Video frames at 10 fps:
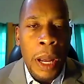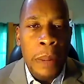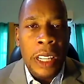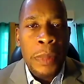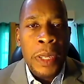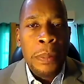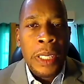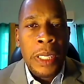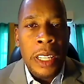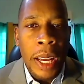let me
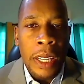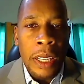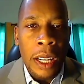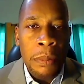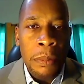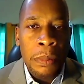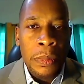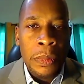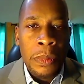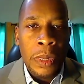begin by um,
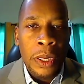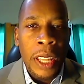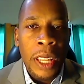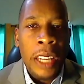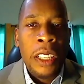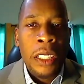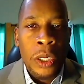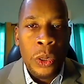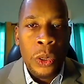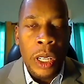thanking
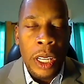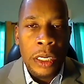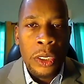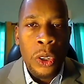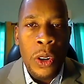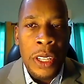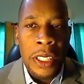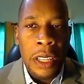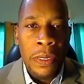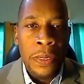you and the Toronto
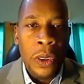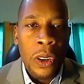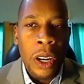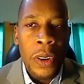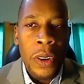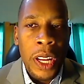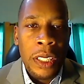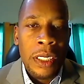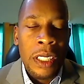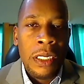Center for
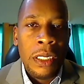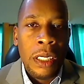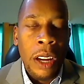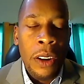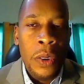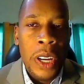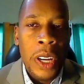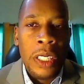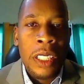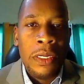this,
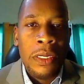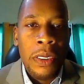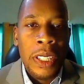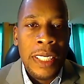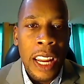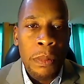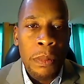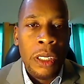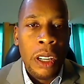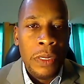arranging this, very
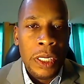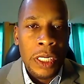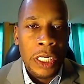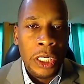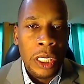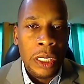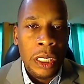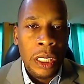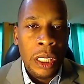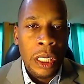timely conversation.
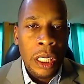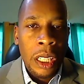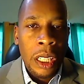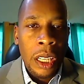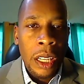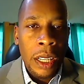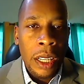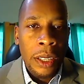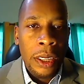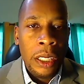Uh,
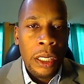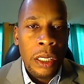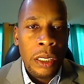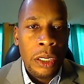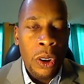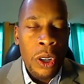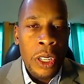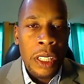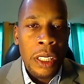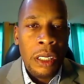I think the Toronto
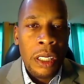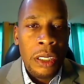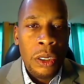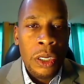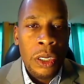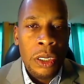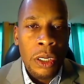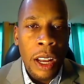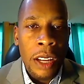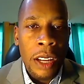Center continues
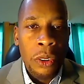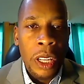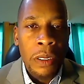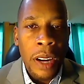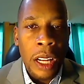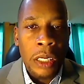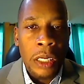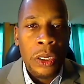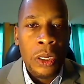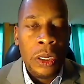to add real value
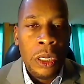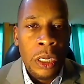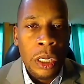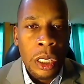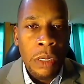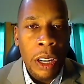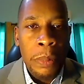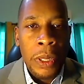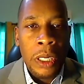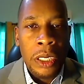to
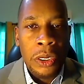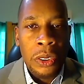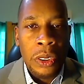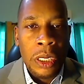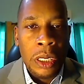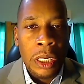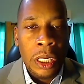developing countries,